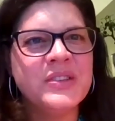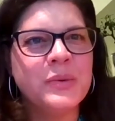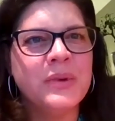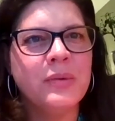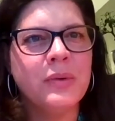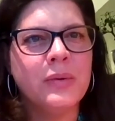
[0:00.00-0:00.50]

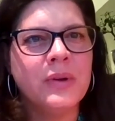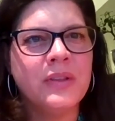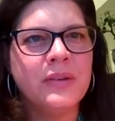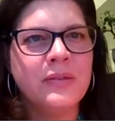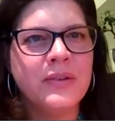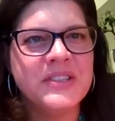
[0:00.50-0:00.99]
So we were one
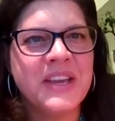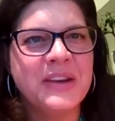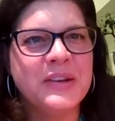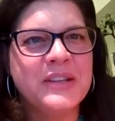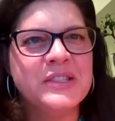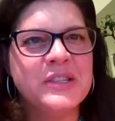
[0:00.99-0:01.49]
of the first
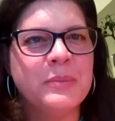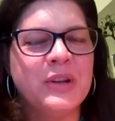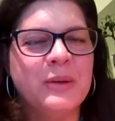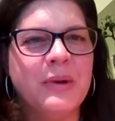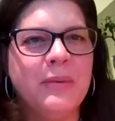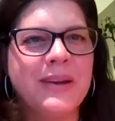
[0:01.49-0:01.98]
counties to
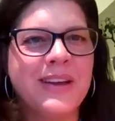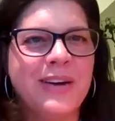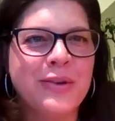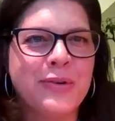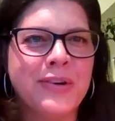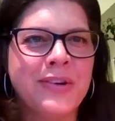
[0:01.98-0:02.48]
put a public
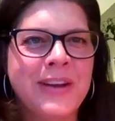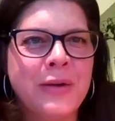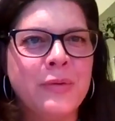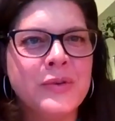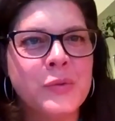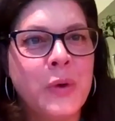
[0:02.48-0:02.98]
health order, and
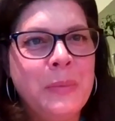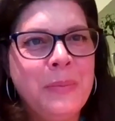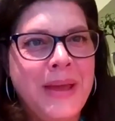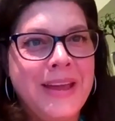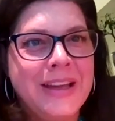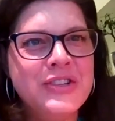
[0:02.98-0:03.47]
it was 1
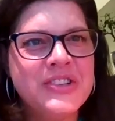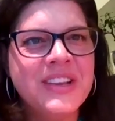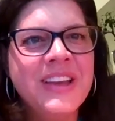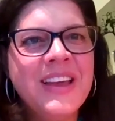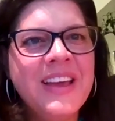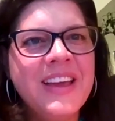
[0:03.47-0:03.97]
page,
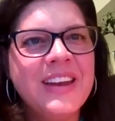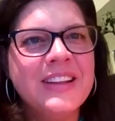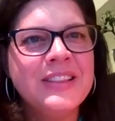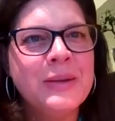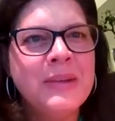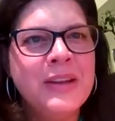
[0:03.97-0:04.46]
and
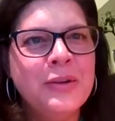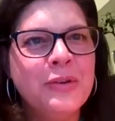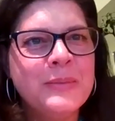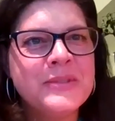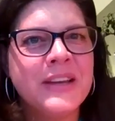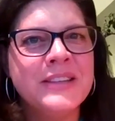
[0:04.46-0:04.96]
it limited
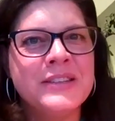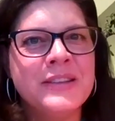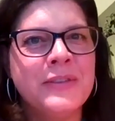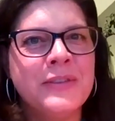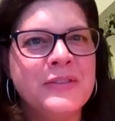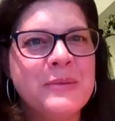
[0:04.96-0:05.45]
group size
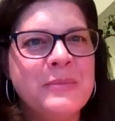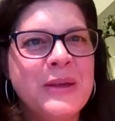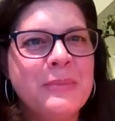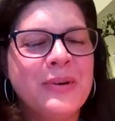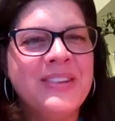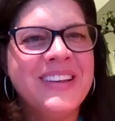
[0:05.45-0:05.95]
to 50
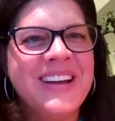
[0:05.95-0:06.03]
people.